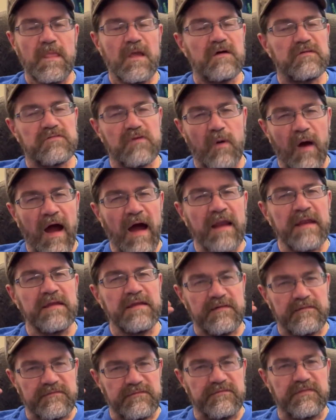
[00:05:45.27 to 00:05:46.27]
So how do
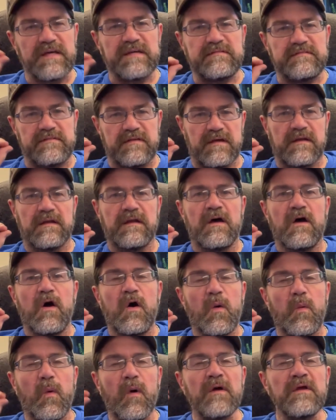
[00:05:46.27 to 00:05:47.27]
you fix it?
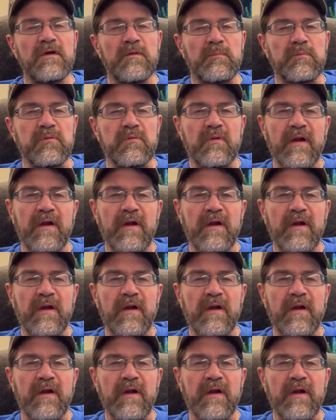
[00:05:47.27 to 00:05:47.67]
Well, you